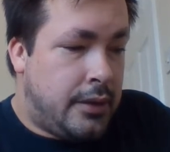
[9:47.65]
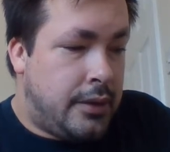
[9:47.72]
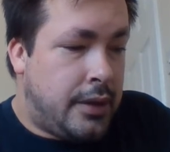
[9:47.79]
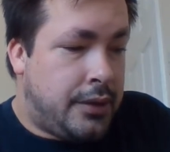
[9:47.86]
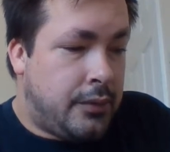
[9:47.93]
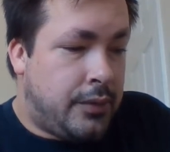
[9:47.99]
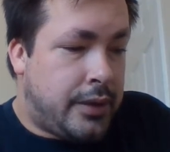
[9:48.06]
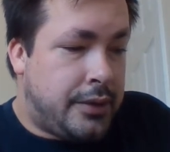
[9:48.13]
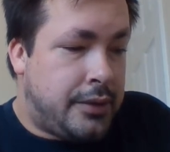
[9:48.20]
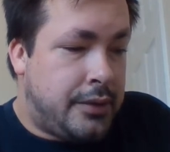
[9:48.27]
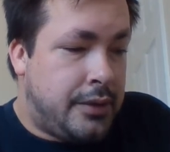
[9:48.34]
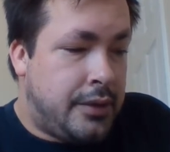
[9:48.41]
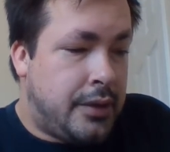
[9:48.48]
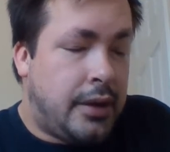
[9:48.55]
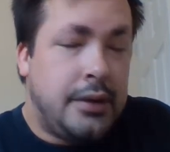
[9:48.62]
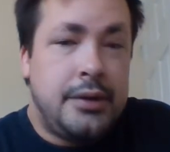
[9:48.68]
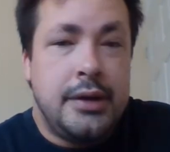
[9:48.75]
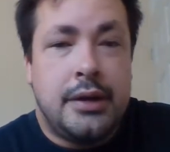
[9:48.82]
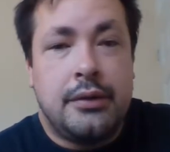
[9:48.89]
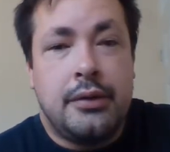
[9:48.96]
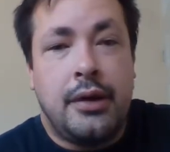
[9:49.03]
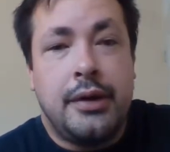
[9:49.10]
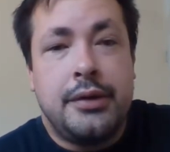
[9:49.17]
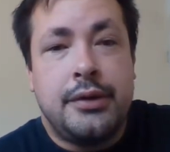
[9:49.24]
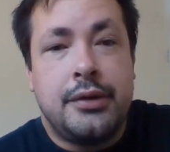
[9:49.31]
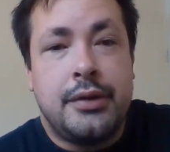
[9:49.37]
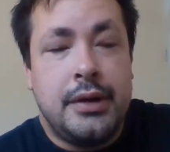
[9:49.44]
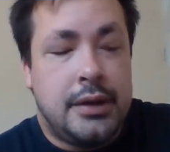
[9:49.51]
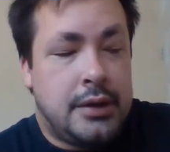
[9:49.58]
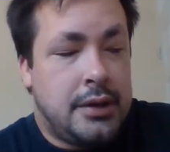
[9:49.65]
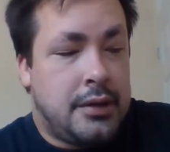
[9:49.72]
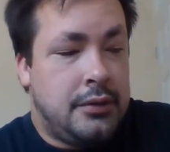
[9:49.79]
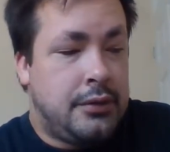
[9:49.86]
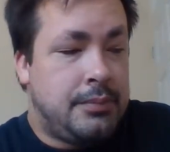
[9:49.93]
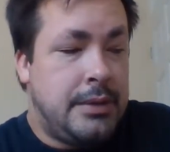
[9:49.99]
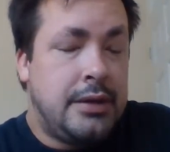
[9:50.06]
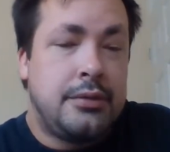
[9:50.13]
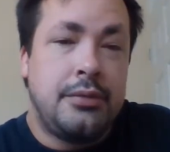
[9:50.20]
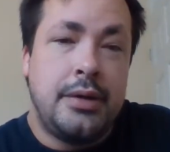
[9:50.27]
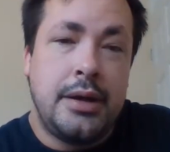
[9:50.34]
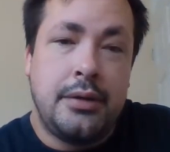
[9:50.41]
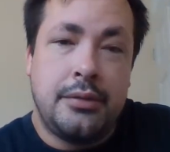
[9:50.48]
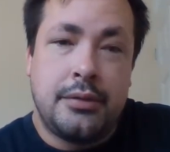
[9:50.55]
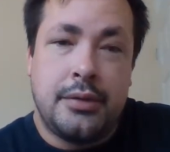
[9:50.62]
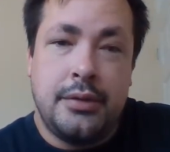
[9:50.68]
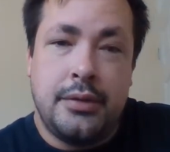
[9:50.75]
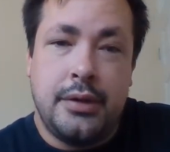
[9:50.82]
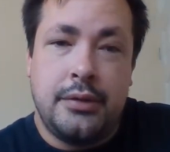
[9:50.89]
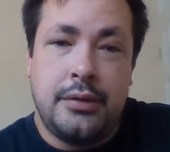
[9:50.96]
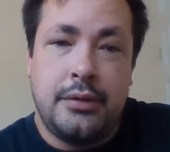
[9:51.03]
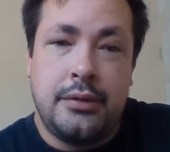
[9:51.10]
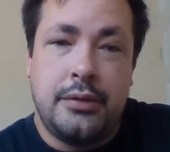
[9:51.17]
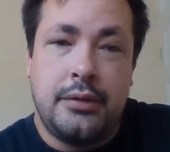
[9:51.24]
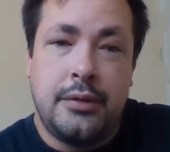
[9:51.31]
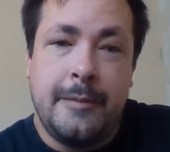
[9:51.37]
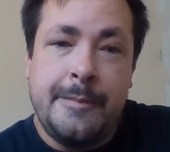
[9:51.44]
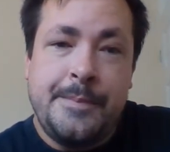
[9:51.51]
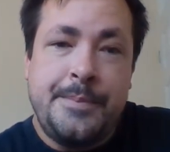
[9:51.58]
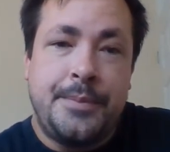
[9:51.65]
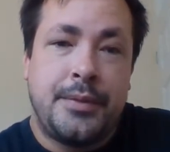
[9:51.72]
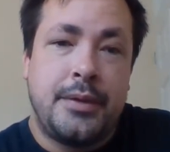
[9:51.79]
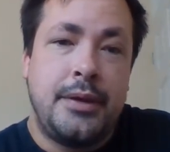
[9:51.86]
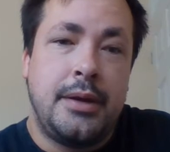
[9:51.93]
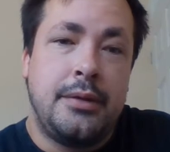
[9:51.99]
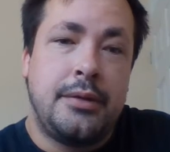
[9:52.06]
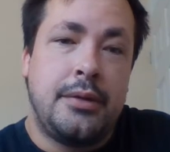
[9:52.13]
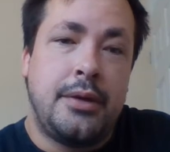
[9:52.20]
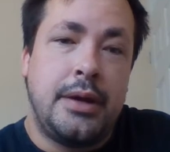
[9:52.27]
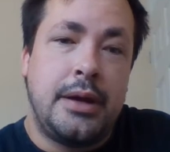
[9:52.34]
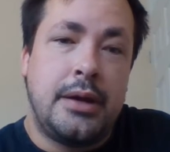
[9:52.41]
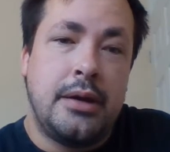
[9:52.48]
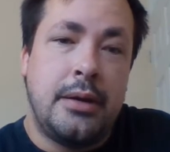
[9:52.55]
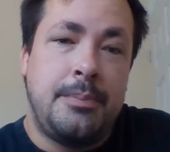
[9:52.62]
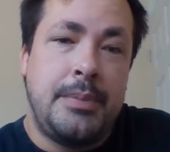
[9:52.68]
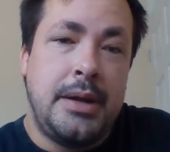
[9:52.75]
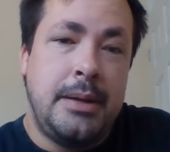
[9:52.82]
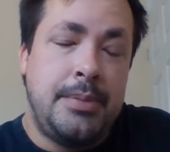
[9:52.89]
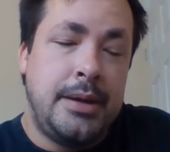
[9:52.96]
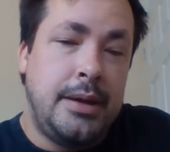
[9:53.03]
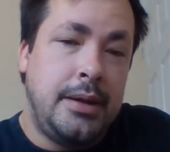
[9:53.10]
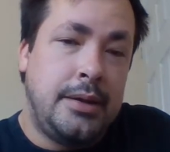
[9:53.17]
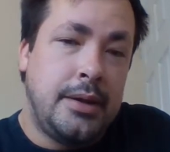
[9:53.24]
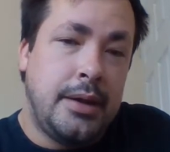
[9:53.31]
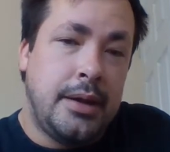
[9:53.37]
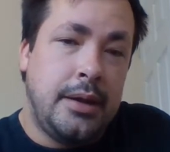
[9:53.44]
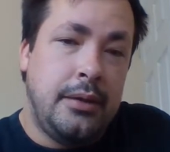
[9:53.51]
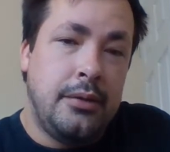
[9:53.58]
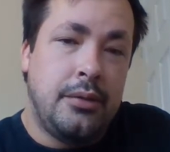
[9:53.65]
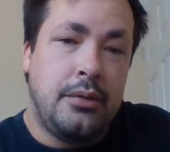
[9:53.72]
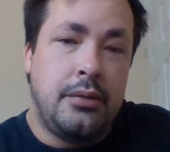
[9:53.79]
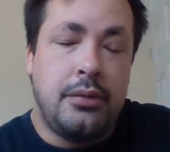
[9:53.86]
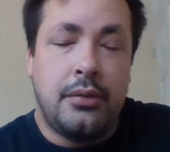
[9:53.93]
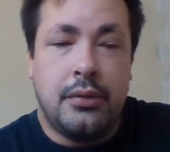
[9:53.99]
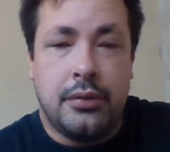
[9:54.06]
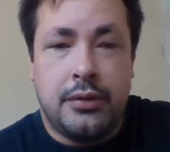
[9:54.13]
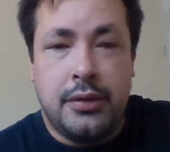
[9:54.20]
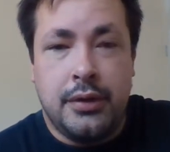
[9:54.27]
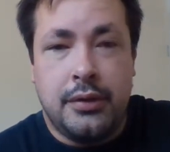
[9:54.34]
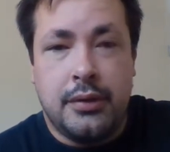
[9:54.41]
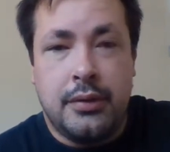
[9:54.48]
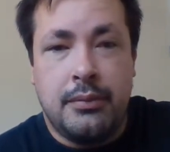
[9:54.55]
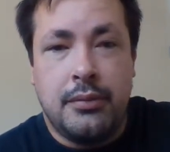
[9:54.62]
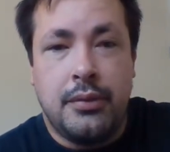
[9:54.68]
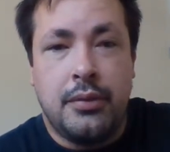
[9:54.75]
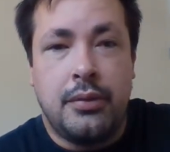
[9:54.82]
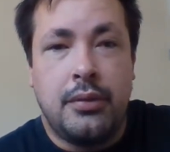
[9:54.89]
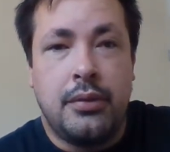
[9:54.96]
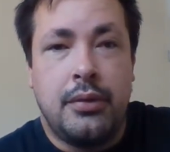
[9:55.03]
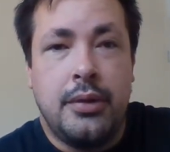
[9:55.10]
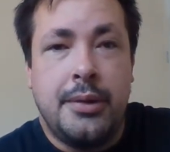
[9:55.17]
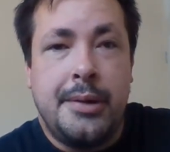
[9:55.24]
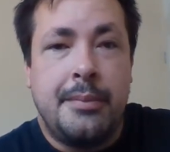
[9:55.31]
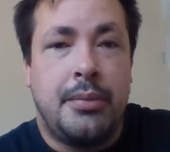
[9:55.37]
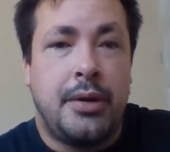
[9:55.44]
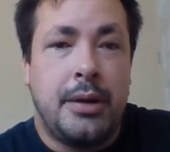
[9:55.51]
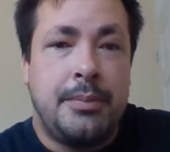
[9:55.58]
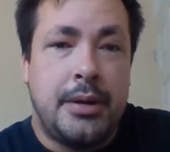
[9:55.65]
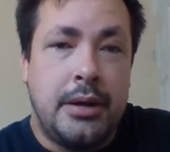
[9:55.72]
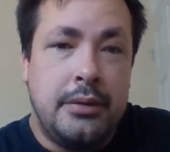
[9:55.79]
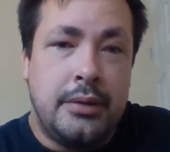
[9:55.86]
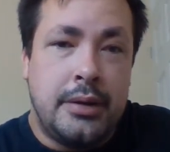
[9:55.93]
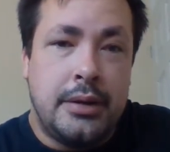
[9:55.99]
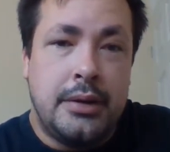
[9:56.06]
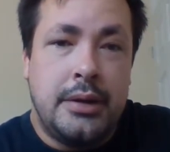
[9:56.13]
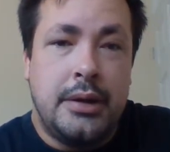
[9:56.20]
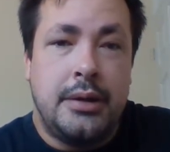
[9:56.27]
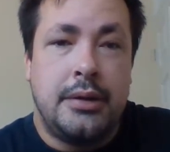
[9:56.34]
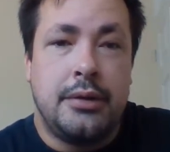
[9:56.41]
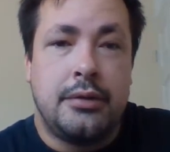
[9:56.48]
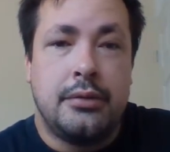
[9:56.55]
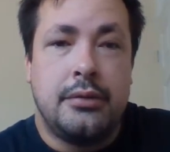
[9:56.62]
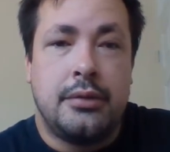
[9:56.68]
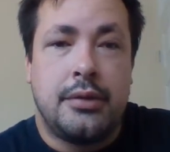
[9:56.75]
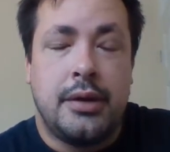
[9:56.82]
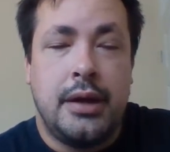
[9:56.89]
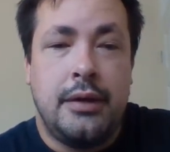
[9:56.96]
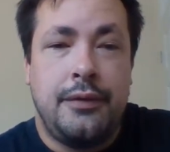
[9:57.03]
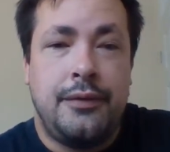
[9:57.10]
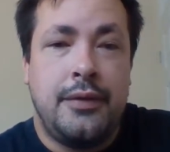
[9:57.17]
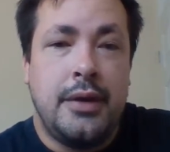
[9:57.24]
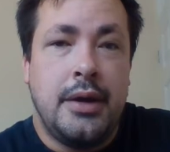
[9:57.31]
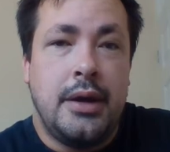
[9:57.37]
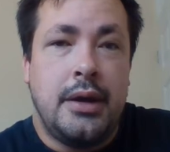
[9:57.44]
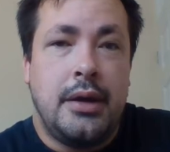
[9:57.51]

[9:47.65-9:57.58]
Another one: Undi- undiagnosed mental health conditions, things like uh, BPD or autism or bipolar disorder. If